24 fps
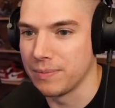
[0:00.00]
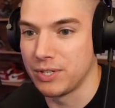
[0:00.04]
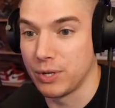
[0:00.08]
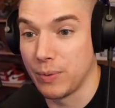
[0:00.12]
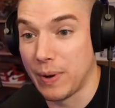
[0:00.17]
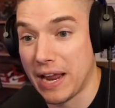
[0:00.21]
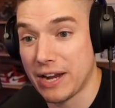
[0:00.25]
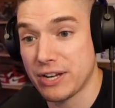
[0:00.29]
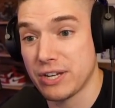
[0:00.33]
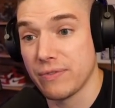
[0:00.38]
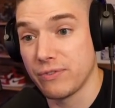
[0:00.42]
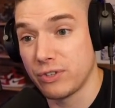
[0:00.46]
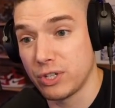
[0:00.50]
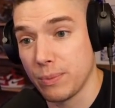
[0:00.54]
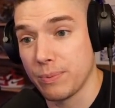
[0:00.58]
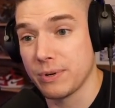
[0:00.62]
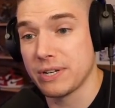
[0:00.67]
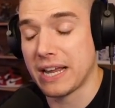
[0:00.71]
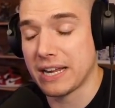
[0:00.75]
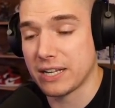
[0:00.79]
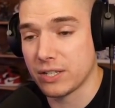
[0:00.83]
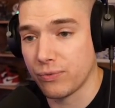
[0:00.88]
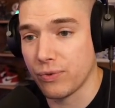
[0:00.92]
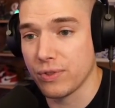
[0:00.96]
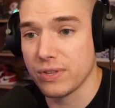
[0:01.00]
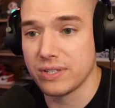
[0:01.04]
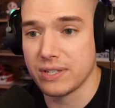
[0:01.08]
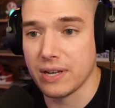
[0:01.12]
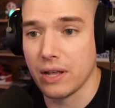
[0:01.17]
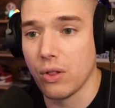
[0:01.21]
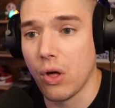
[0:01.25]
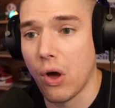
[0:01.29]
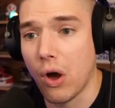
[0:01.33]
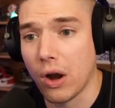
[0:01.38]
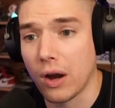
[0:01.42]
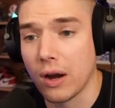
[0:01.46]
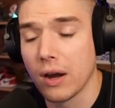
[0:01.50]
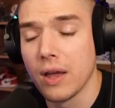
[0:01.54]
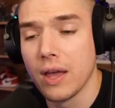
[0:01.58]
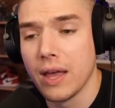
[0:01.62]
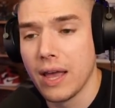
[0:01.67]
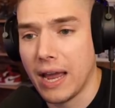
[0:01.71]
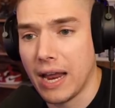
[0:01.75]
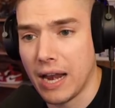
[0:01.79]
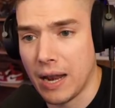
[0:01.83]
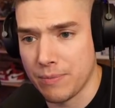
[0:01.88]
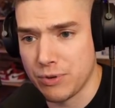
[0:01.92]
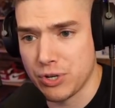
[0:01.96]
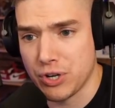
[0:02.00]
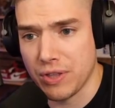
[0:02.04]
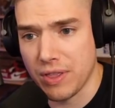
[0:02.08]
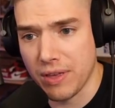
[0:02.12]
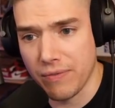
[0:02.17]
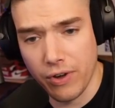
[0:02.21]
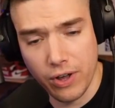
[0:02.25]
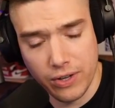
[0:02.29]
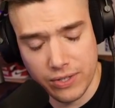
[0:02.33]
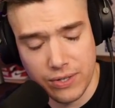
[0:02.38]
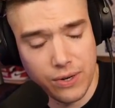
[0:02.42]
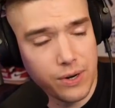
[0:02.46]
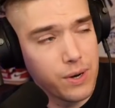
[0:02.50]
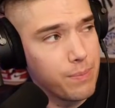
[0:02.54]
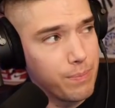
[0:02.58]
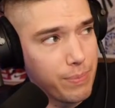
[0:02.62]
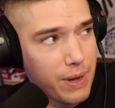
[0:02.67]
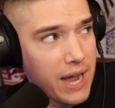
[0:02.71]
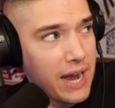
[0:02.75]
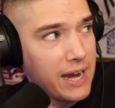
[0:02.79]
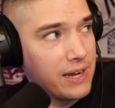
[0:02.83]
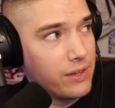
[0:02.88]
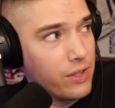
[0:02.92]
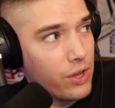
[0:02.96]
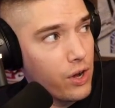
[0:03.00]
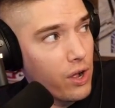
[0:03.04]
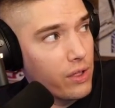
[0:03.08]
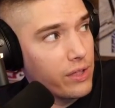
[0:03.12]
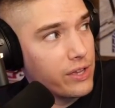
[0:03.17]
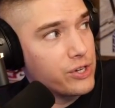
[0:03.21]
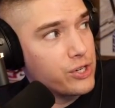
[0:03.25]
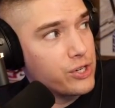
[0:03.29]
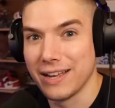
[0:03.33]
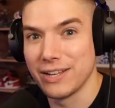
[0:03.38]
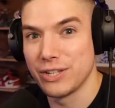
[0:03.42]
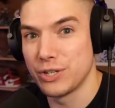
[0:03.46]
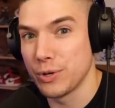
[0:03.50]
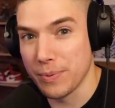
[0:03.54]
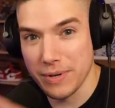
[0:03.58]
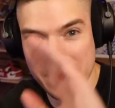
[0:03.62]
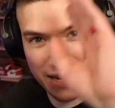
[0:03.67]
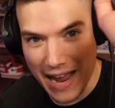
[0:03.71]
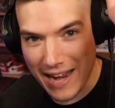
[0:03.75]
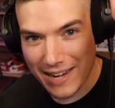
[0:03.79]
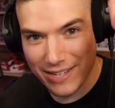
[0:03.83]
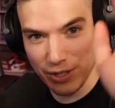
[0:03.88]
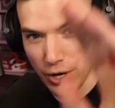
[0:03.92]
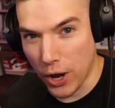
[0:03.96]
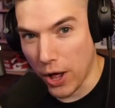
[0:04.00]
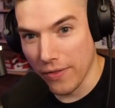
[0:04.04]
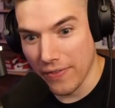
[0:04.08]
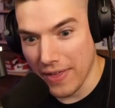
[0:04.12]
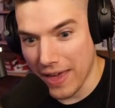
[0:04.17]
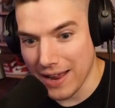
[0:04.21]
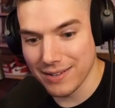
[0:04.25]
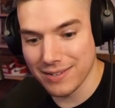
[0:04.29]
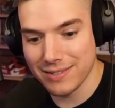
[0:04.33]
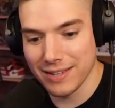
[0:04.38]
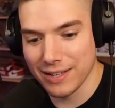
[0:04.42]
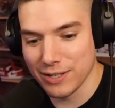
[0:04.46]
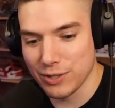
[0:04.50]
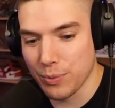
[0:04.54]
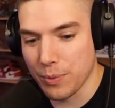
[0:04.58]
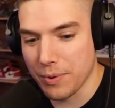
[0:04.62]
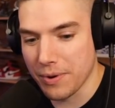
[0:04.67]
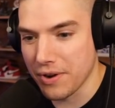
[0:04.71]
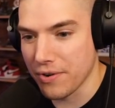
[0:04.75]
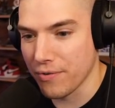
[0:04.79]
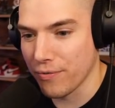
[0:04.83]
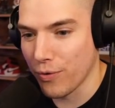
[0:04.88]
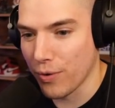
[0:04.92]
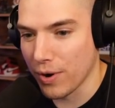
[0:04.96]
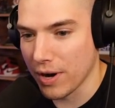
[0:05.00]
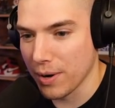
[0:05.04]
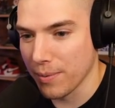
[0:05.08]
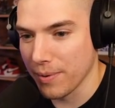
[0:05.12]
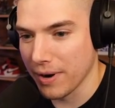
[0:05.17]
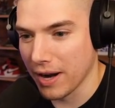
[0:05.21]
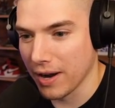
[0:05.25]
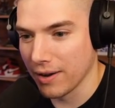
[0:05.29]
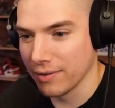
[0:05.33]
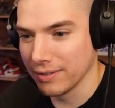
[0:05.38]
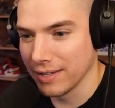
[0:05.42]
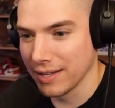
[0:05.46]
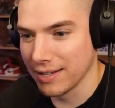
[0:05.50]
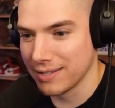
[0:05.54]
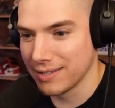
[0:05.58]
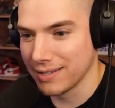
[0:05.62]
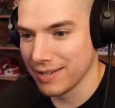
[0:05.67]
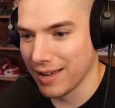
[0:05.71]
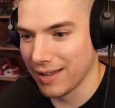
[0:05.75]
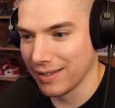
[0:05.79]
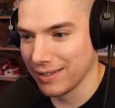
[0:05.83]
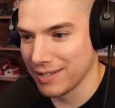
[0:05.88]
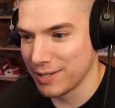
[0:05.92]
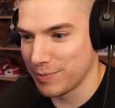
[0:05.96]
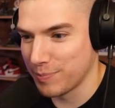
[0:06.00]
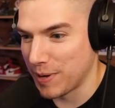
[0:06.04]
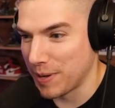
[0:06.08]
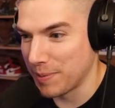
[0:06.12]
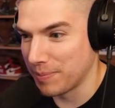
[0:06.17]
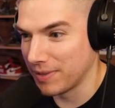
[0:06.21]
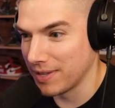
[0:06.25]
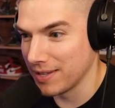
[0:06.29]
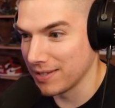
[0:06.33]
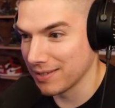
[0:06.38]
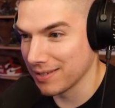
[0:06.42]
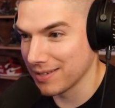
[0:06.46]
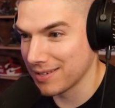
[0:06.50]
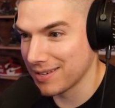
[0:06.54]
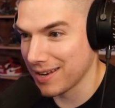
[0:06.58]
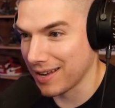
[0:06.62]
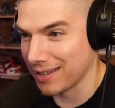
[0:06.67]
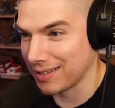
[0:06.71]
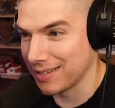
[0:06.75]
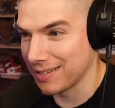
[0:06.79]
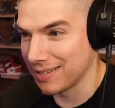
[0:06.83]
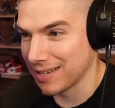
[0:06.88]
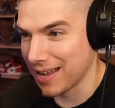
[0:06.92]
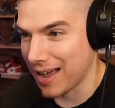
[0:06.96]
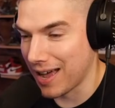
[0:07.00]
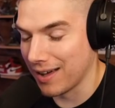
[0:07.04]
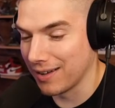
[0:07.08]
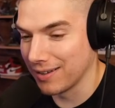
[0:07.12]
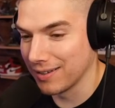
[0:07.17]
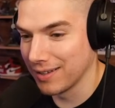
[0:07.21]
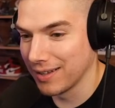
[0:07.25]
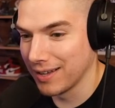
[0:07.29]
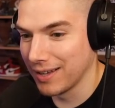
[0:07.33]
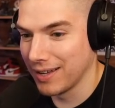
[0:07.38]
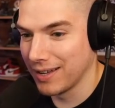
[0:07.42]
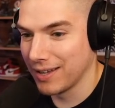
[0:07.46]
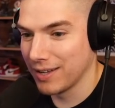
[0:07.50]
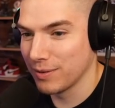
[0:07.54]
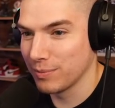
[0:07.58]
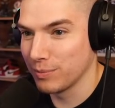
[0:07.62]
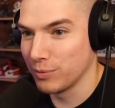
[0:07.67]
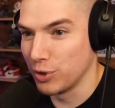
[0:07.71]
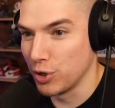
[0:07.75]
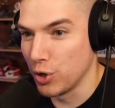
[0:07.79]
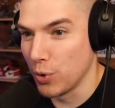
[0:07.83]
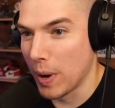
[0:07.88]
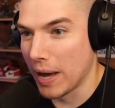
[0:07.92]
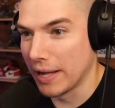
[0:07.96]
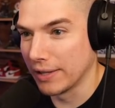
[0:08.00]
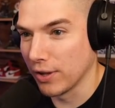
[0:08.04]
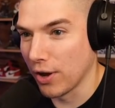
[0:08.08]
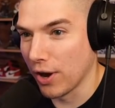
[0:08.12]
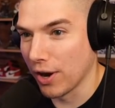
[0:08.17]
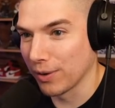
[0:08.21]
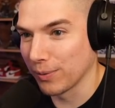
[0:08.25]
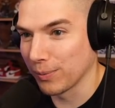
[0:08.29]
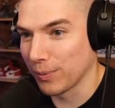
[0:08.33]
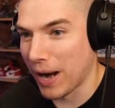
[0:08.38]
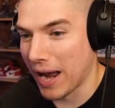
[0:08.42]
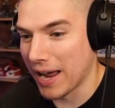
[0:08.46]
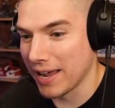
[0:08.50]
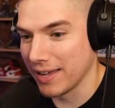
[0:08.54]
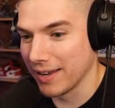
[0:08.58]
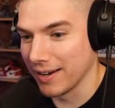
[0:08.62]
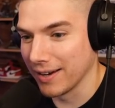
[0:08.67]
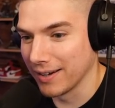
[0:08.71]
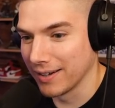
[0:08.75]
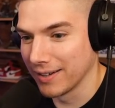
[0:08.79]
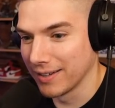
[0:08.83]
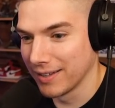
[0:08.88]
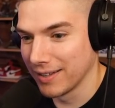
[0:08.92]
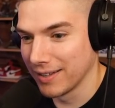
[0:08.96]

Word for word: So we actually have super tax for this LR, and I'm sure they've also combined the Garlic super tax and all that. So that's what we're here for. Here we go. Let's uh, let's peep these. Let's check these out. New LR right here.